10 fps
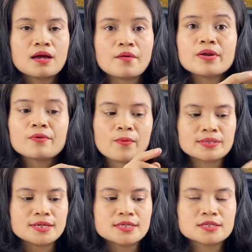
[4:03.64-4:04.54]
when you
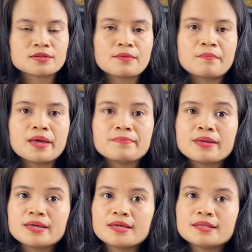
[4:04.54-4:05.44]
it
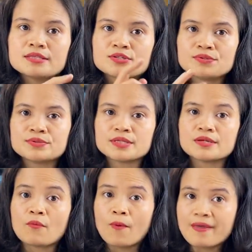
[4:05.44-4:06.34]
maybe into
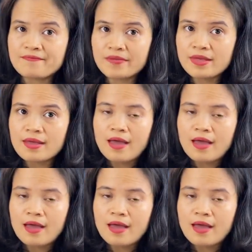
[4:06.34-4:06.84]
the wavy,